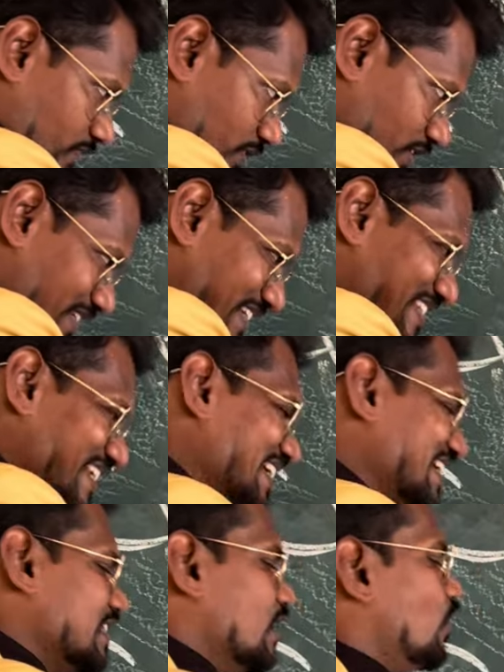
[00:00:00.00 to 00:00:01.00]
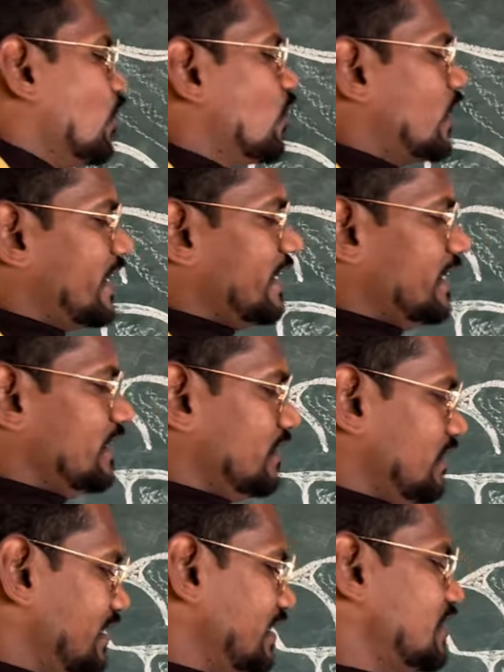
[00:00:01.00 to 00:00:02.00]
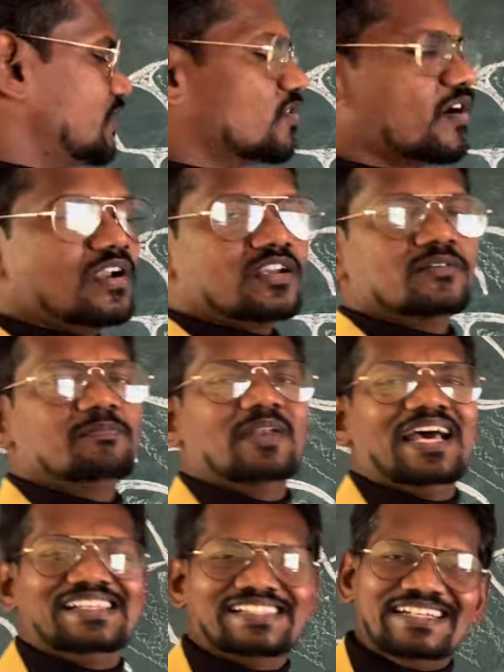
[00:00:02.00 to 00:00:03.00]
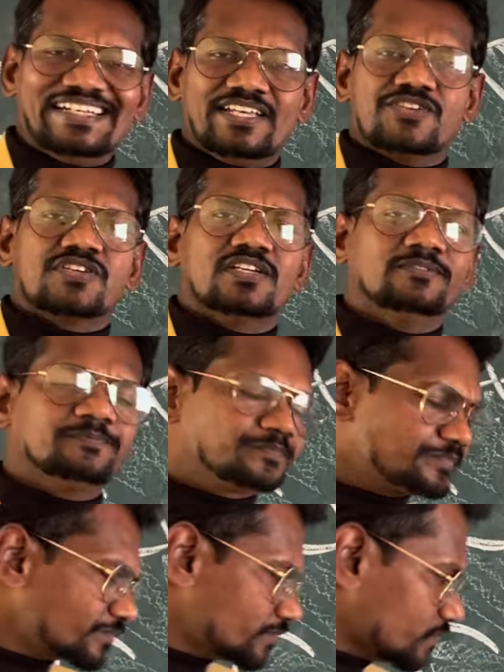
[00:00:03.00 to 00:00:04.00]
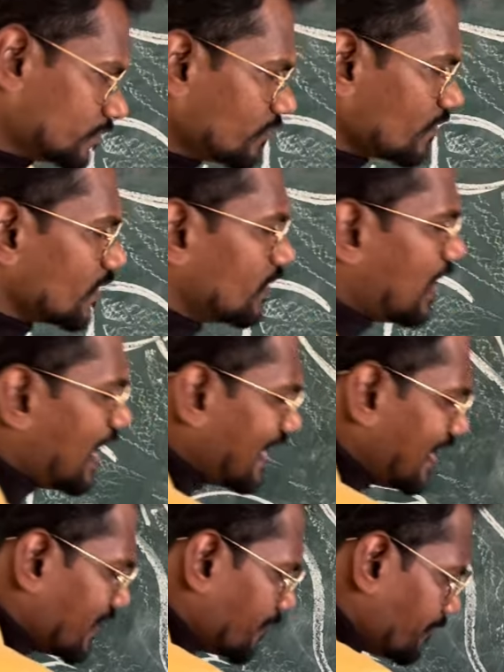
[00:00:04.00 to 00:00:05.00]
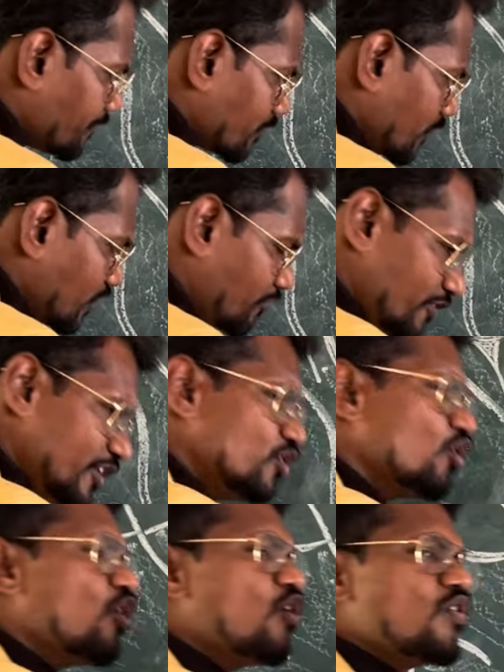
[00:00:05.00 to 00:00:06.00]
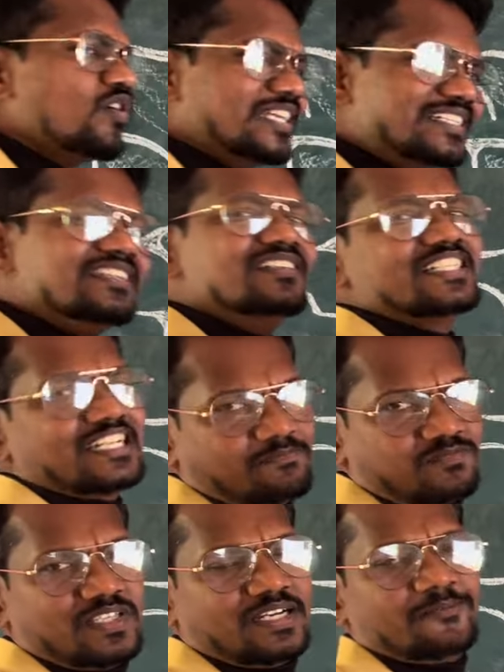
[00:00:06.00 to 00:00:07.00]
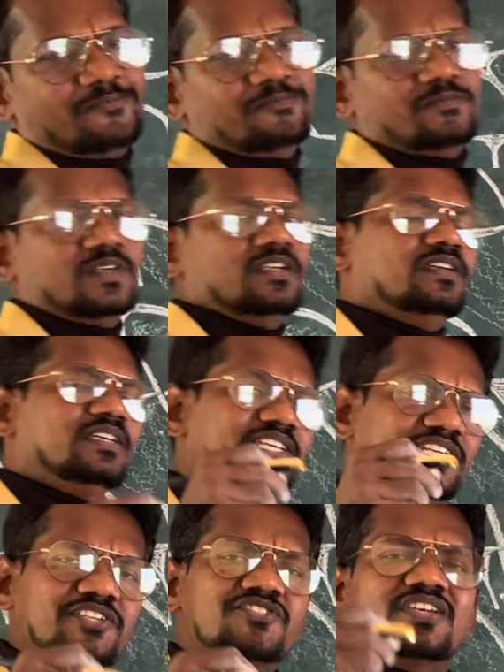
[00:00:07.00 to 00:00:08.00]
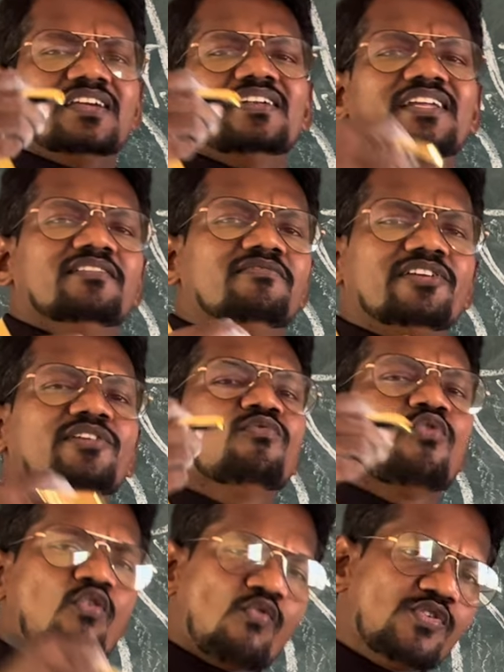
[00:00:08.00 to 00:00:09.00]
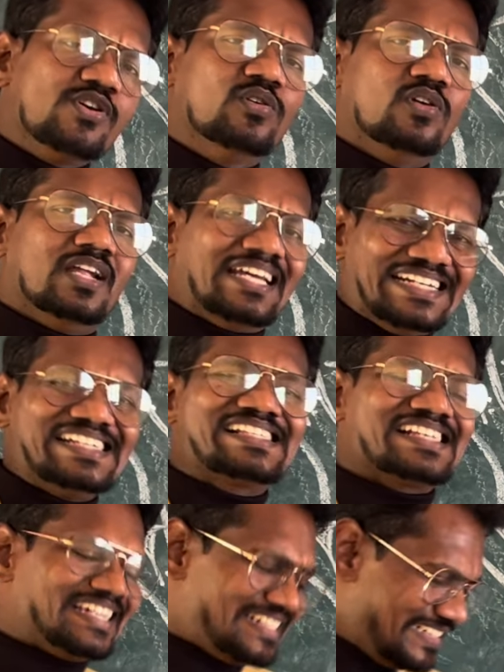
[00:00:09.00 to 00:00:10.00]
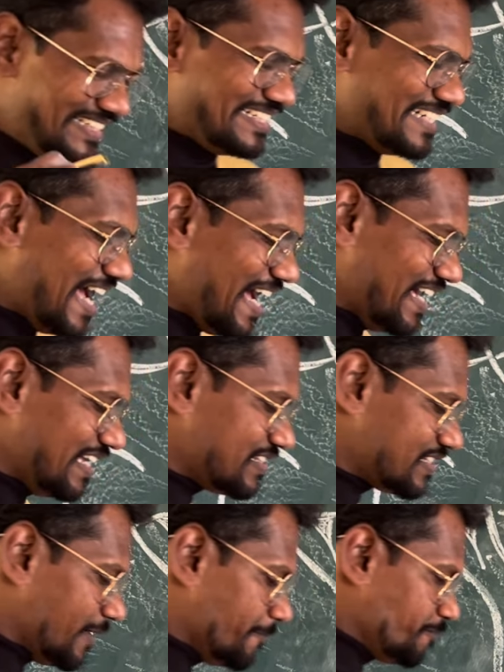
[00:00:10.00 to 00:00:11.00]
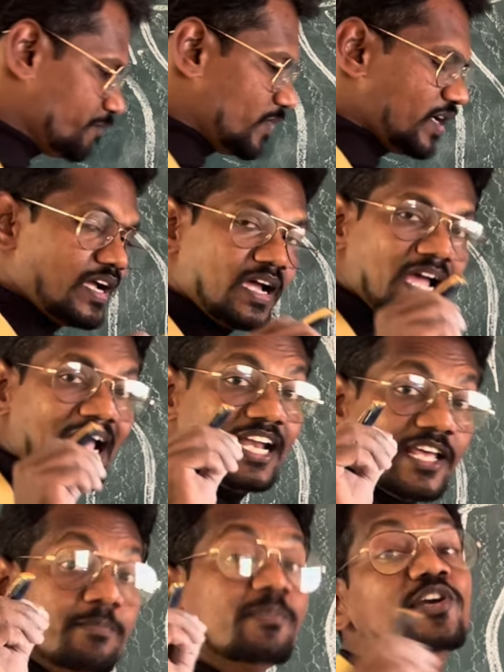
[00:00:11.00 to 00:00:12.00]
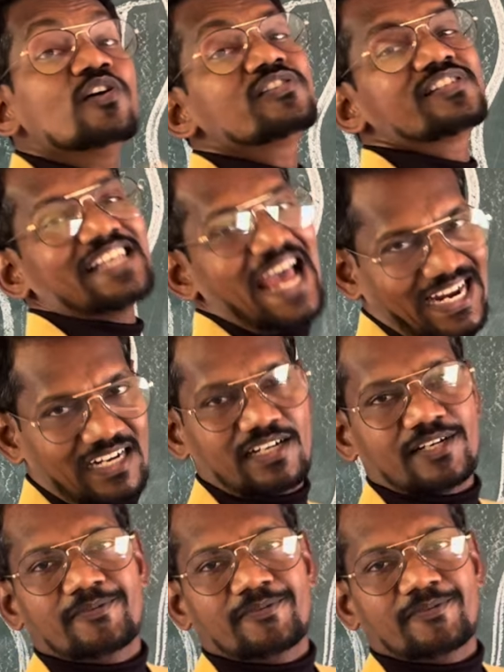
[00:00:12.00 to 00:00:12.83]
inside the ovary is called placentation. Again, if we go little depth, each and every ovule inside it has an embryo sac.